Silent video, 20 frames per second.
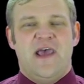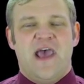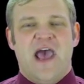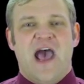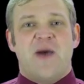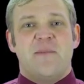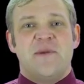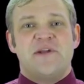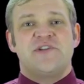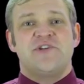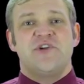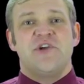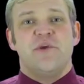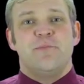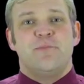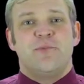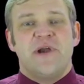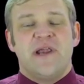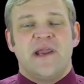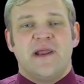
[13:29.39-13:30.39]
How much do you
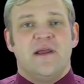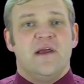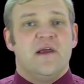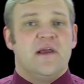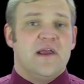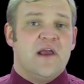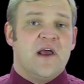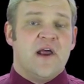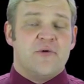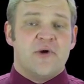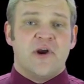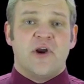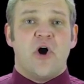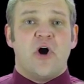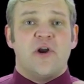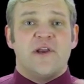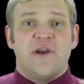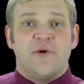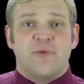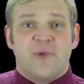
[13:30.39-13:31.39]
bring
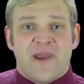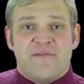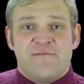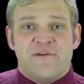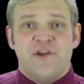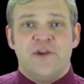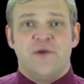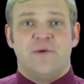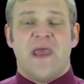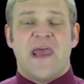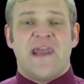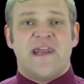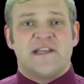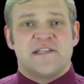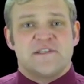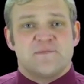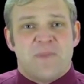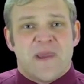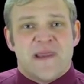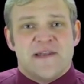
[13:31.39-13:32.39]
regarding revenue and
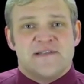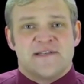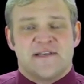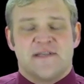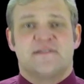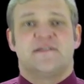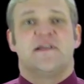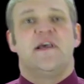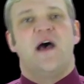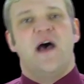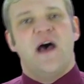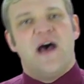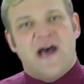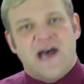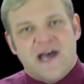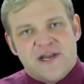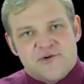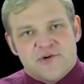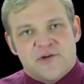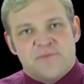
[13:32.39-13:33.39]
expenses?
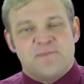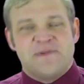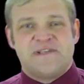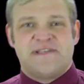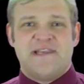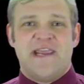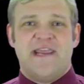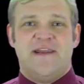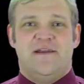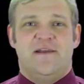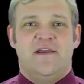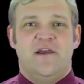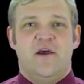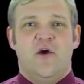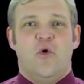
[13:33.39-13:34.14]
100%.